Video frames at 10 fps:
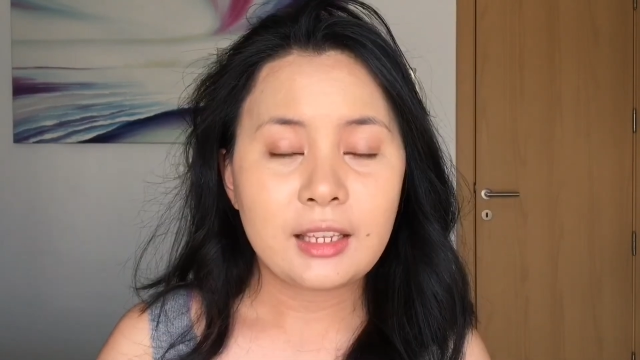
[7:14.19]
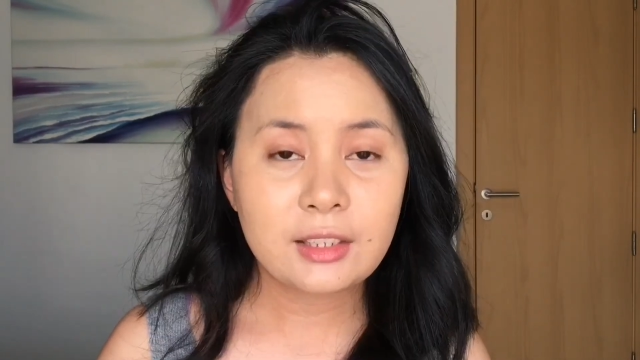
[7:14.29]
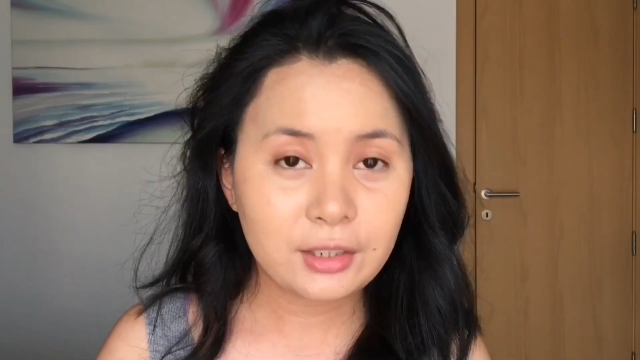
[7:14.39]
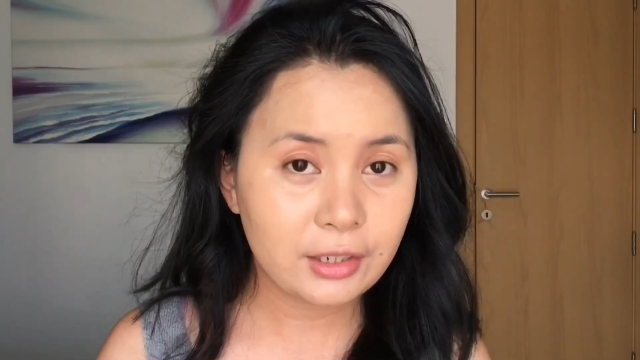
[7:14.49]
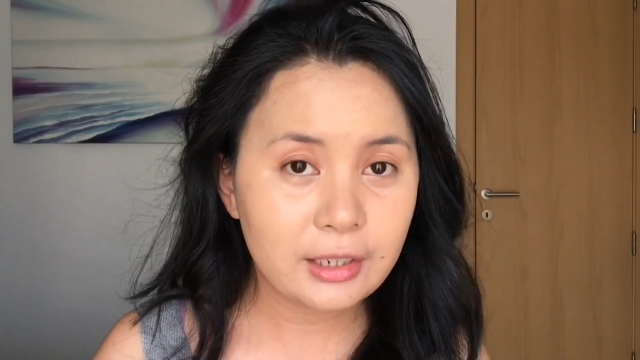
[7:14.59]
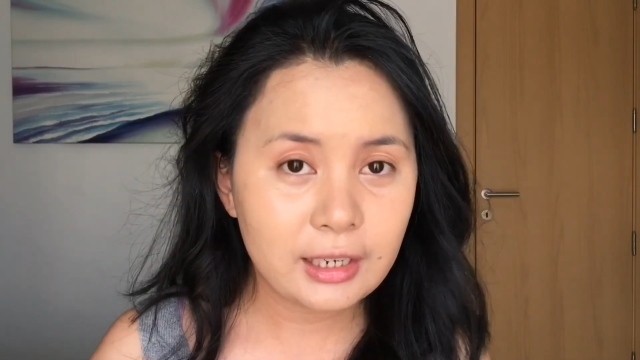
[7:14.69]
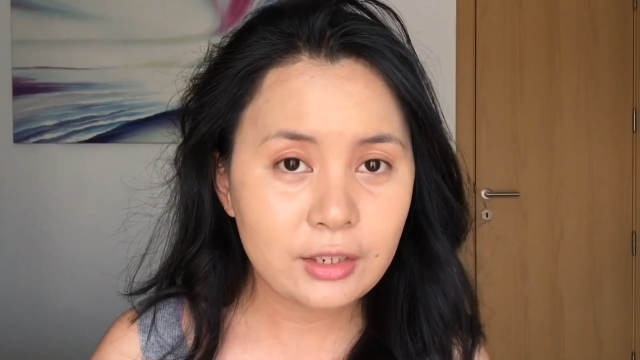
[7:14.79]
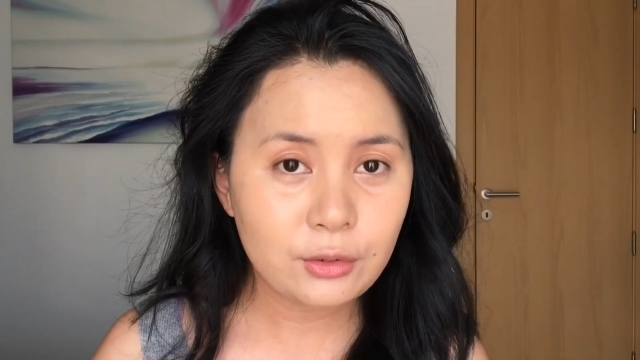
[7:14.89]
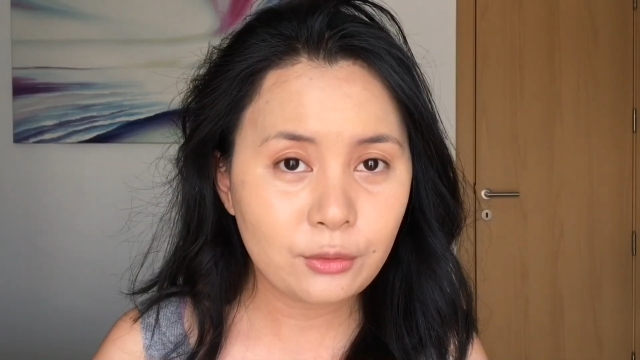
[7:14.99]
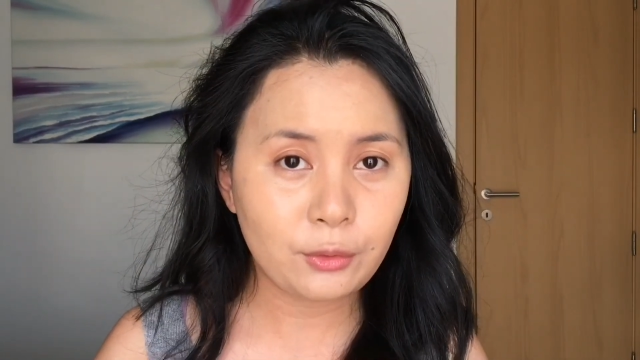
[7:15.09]
It's
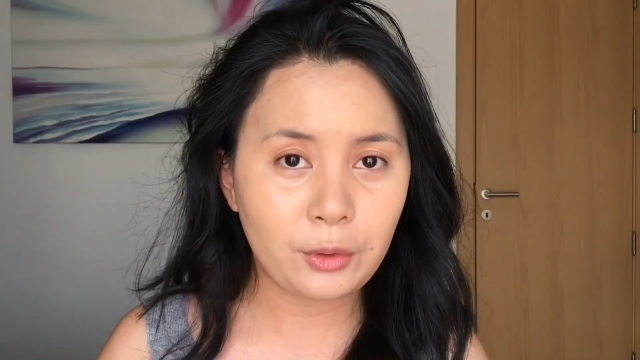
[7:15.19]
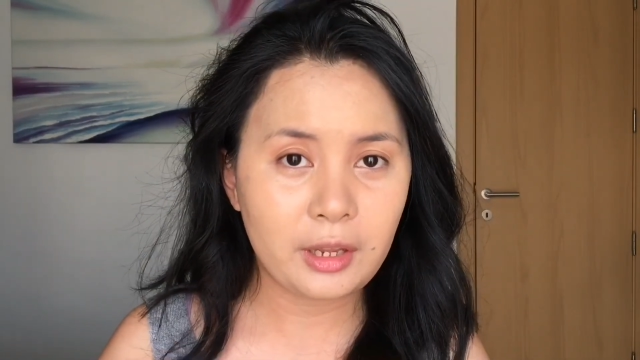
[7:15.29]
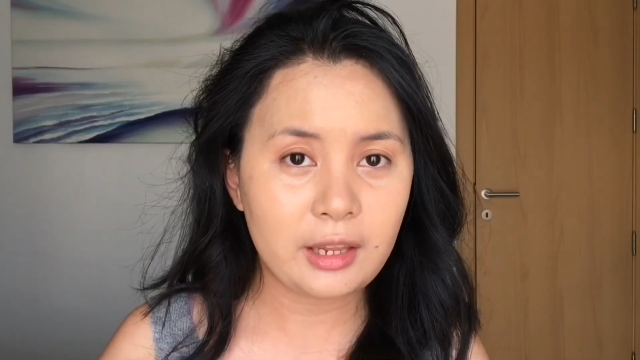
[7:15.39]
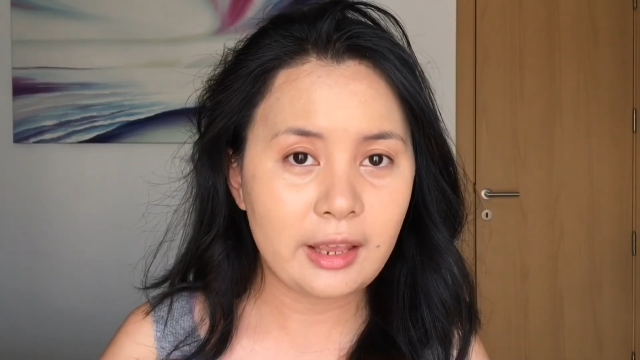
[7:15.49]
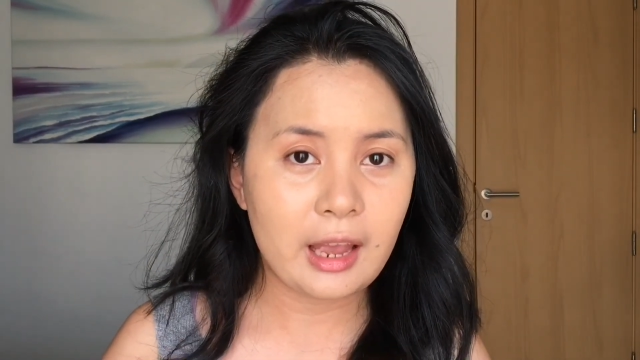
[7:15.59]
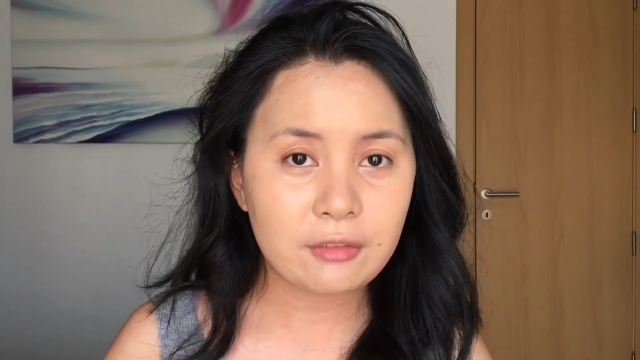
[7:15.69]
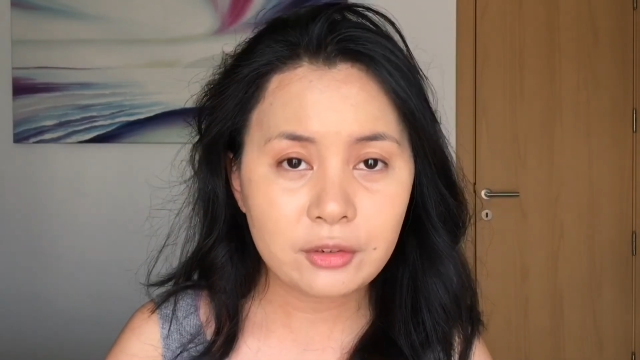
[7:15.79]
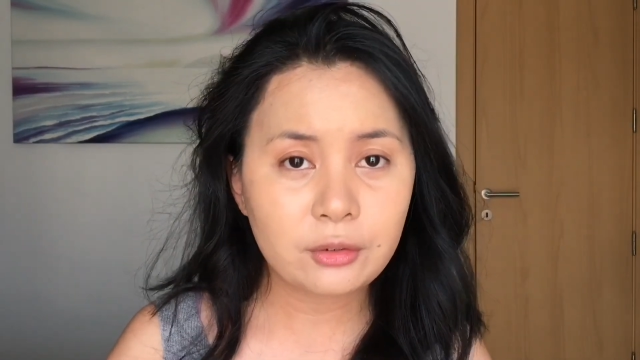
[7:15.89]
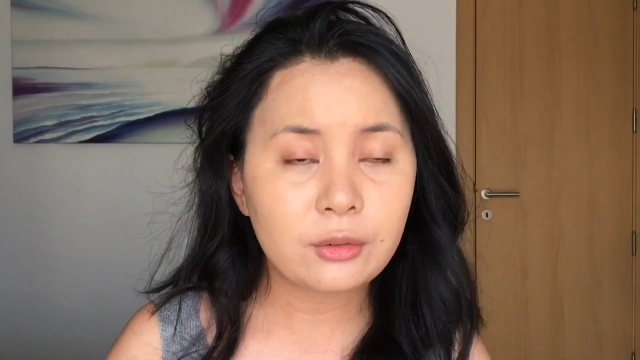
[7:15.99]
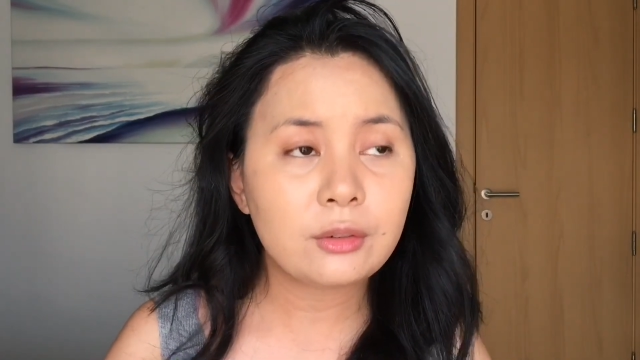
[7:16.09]
currently 2:40 in the
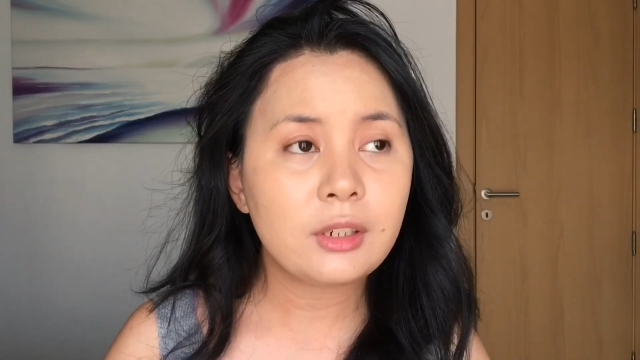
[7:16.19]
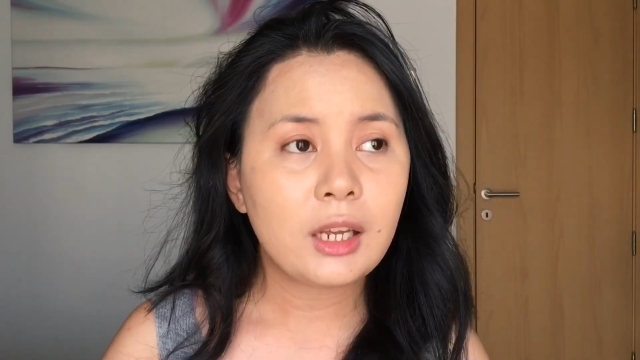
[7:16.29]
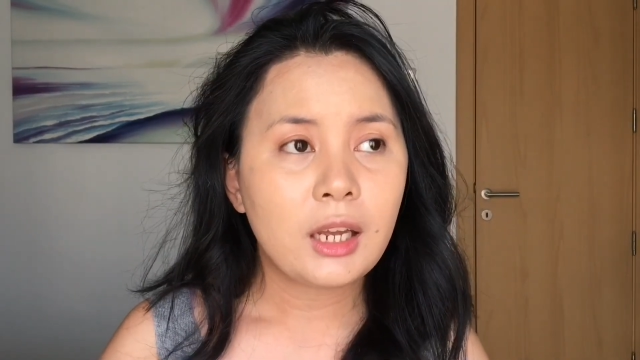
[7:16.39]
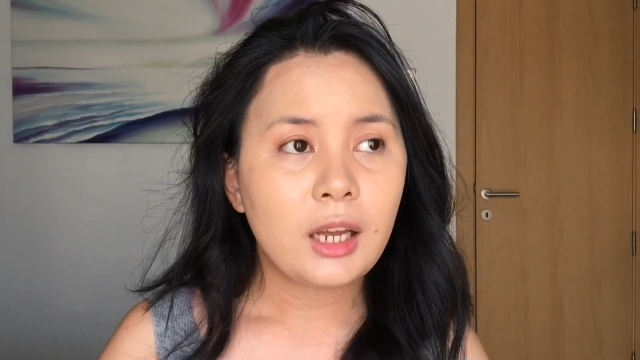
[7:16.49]
afternoon.